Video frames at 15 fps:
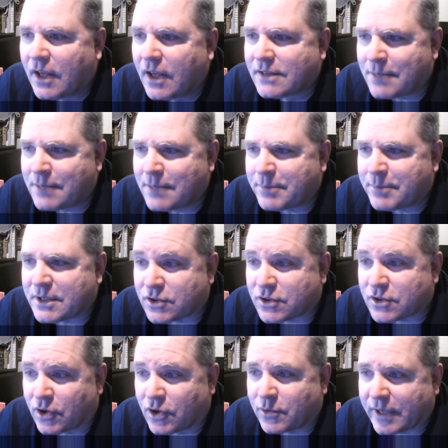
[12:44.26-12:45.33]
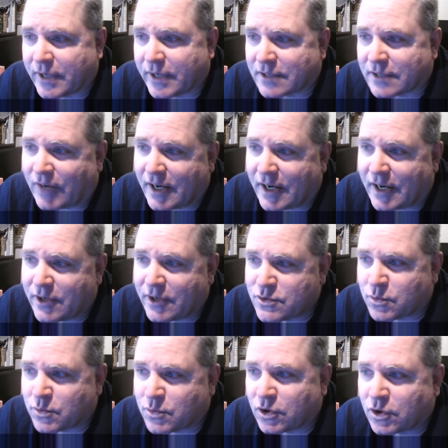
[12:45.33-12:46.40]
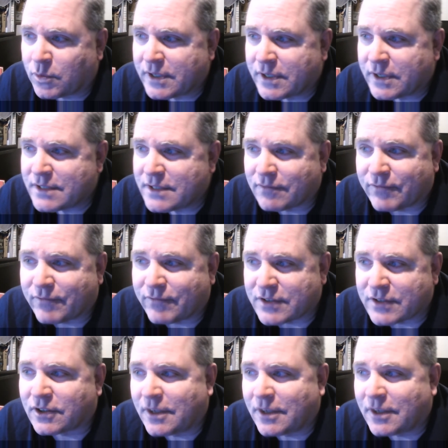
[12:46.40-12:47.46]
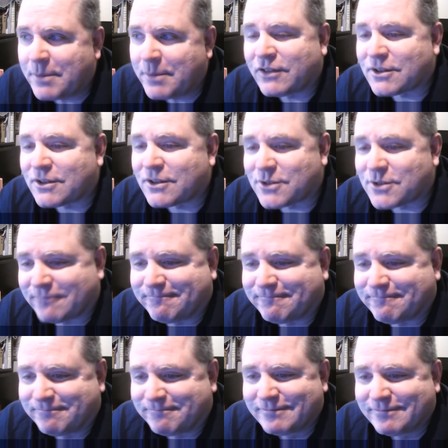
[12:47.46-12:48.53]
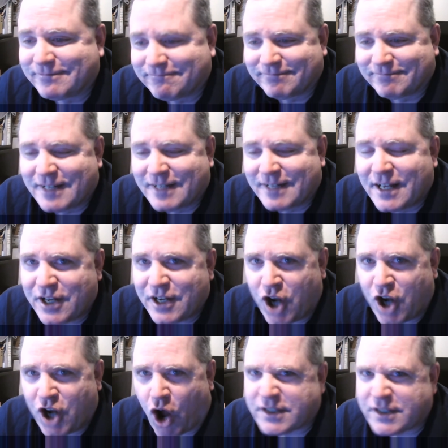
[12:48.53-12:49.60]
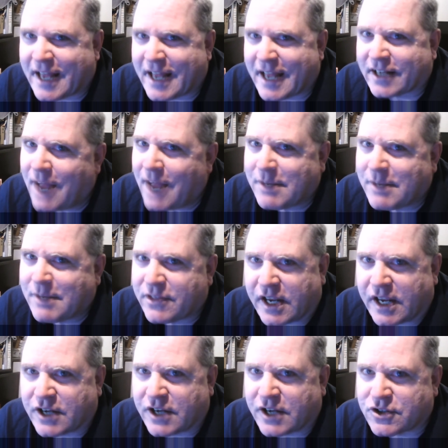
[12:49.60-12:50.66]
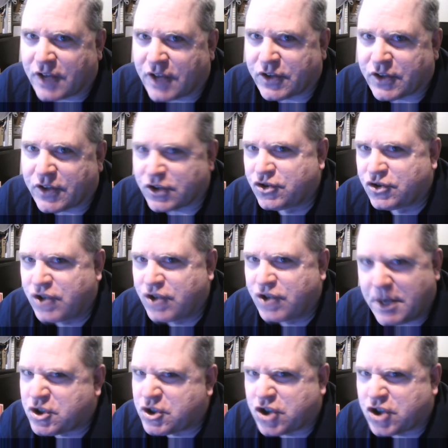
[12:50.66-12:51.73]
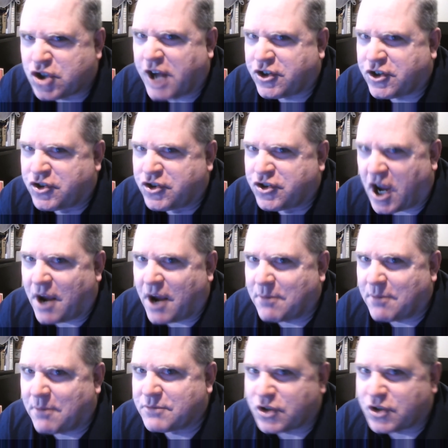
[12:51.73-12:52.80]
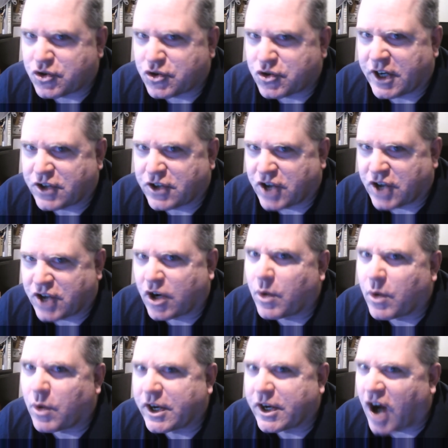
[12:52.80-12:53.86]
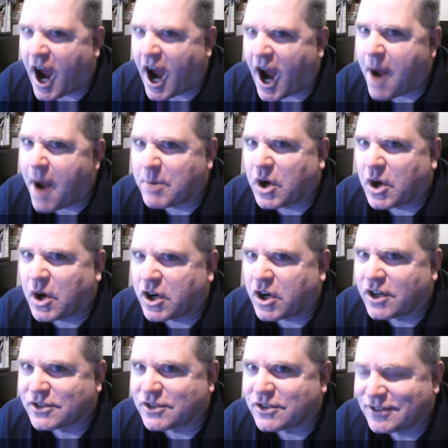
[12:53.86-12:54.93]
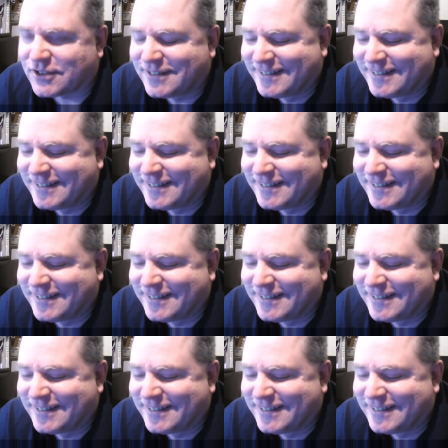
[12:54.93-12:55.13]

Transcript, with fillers: Tempests, earthquakes, fires, whirlwinds, and physical upheavals you know, it's that climate things that the deep state Dems are trying to take away your hamburgers.